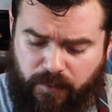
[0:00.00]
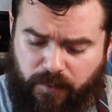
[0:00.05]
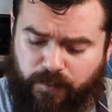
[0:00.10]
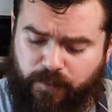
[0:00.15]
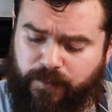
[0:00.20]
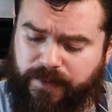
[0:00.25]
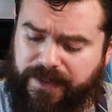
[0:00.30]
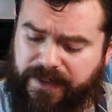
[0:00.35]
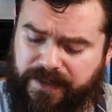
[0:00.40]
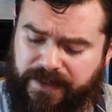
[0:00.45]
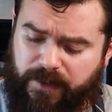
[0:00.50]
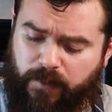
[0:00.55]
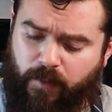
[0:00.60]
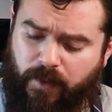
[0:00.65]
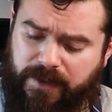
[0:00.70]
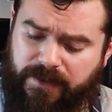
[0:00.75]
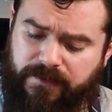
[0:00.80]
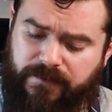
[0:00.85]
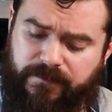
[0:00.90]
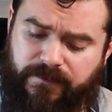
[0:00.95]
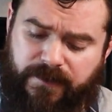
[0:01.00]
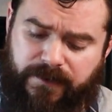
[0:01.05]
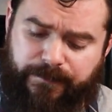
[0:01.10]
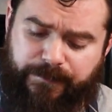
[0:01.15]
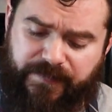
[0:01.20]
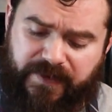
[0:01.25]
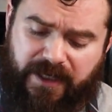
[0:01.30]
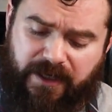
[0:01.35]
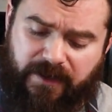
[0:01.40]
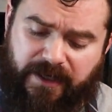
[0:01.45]
Really wonderful.
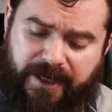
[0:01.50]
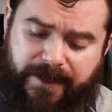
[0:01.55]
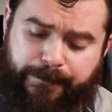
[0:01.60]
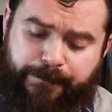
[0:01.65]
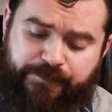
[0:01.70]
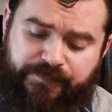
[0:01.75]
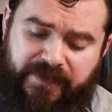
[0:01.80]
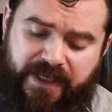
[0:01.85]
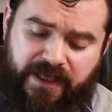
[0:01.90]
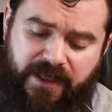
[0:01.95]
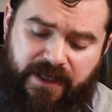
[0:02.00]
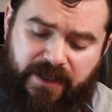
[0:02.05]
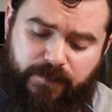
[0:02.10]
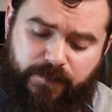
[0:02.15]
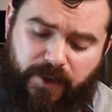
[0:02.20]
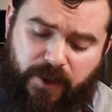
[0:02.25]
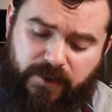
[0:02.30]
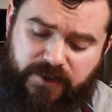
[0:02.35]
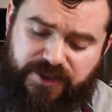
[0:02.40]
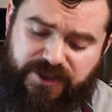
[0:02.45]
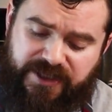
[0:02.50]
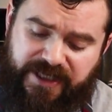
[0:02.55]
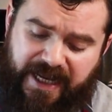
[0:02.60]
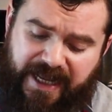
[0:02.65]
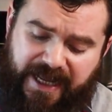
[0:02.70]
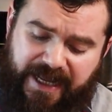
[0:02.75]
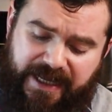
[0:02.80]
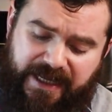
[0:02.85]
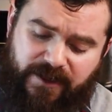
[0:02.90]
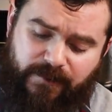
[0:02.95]
All right, poached
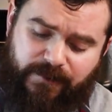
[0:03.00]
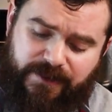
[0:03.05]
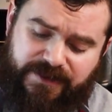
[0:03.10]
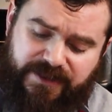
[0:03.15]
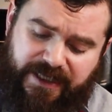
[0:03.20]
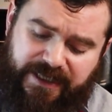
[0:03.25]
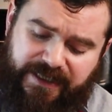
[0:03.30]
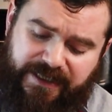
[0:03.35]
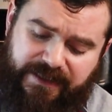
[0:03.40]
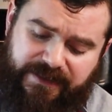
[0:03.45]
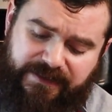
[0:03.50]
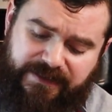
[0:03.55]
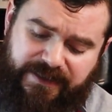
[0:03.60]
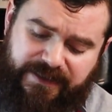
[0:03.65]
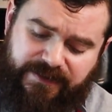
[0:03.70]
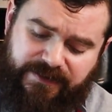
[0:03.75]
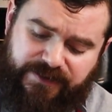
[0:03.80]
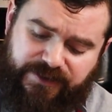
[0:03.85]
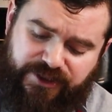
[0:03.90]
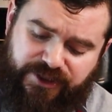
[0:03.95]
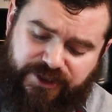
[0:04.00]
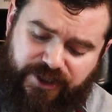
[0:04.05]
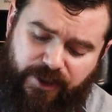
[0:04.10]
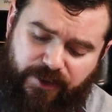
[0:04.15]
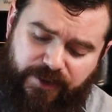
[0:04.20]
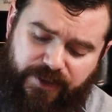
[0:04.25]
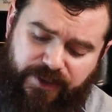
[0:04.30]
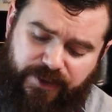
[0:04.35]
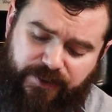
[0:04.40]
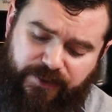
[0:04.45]
egg, which I didn't
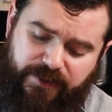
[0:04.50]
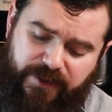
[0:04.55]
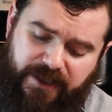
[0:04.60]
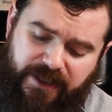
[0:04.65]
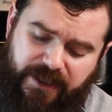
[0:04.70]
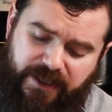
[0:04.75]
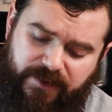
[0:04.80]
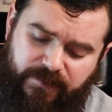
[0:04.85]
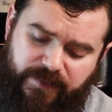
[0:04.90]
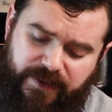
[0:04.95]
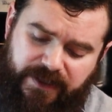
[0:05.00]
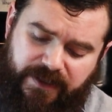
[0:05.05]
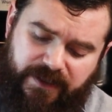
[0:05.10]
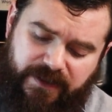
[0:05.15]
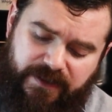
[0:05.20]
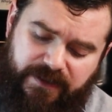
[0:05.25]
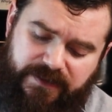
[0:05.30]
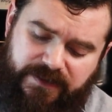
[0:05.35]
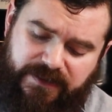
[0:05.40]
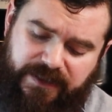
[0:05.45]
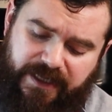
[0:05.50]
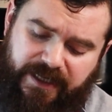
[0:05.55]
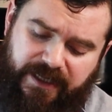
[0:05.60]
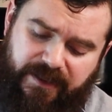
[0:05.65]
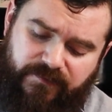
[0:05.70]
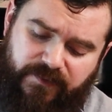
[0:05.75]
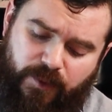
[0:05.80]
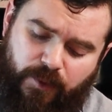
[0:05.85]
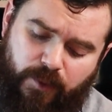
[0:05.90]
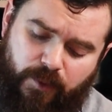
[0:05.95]
show you because I
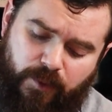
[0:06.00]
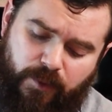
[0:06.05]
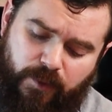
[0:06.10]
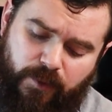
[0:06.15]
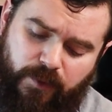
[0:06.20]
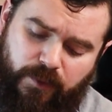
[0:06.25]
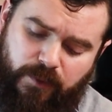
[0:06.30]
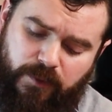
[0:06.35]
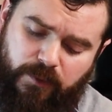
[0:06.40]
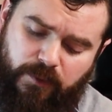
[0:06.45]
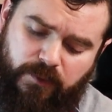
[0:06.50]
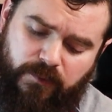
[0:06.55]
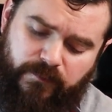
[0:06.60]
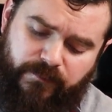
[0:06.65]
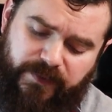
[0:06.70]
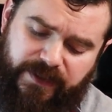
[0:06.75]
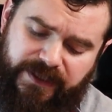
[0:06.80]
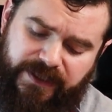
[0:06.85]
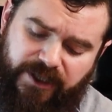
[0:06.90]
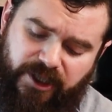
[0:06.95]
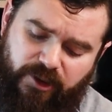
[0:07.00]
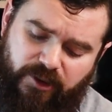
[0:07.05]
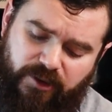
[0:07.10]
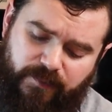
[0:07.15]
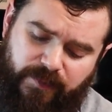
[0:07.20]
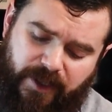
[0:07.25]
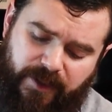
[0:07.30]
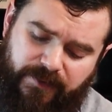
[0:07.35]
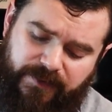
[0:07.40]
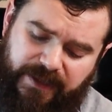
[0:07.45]
have a whole video
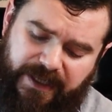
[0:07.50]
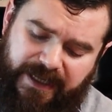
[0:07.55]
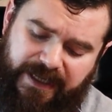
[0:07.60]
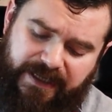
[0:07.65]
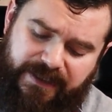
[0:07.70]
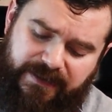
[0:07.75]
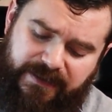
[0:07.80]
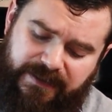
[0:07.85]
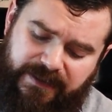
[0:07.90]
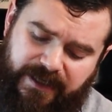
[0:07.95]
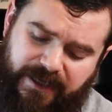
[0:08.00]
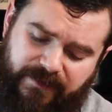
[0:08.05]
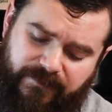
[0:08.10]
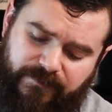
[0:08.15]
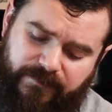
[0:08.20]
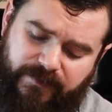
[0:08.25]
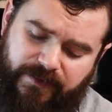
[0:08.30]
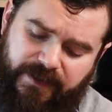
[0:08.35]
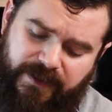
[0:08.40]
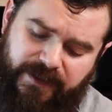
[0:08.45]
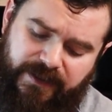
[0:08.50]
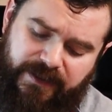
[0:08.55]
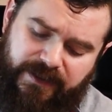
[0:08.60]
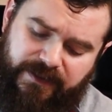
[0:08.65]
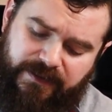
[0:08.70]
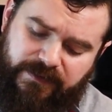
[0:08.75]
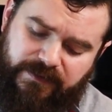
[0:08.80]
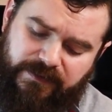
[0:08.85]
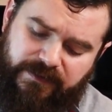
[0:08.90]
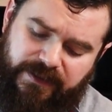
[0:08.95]
about that that I've
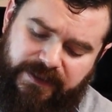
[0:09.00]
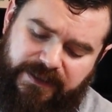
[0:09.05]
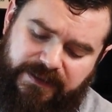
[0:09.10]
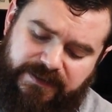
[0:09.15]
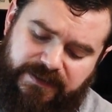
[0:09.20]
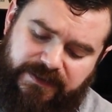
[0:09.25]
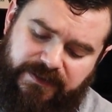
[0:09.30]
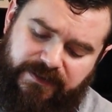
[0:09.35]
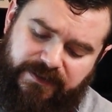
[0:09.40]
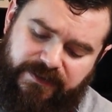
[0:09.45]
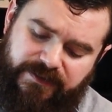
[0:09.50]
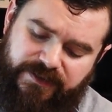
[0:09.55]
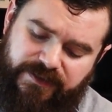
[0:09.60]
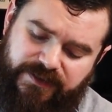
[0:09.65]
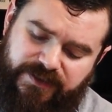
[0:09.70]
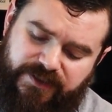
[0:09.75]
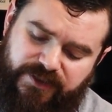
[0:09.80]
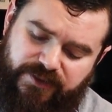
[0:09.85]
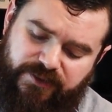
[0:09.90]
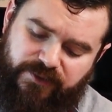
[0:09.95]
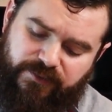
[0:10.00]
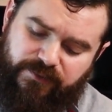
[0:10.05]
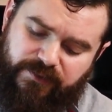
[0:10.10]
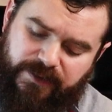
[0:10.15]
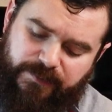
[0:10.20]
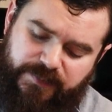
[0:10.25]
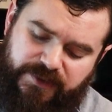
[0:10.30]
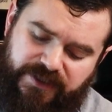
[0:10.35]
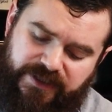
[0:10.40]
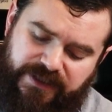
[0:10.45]
linked in the
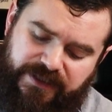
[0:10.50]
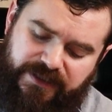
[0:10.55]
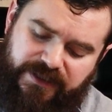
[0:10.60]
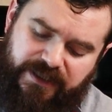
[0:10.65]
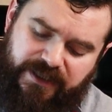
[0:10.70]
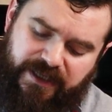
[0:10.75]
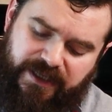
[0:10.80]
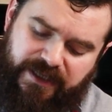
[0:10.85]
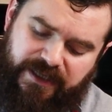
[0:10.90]
description.